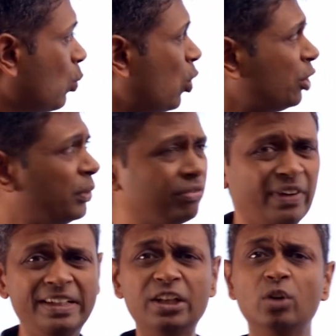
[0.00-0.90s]
What do we
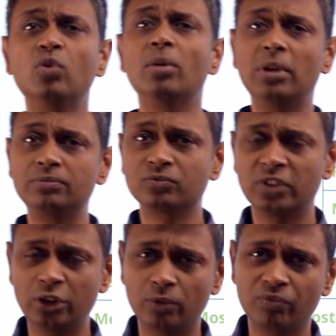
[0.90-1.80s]
find in verbal?
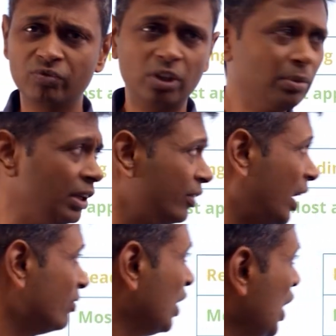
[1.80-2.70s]
Right? So verbal, they
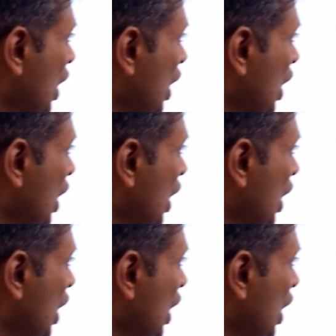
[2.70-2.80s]
have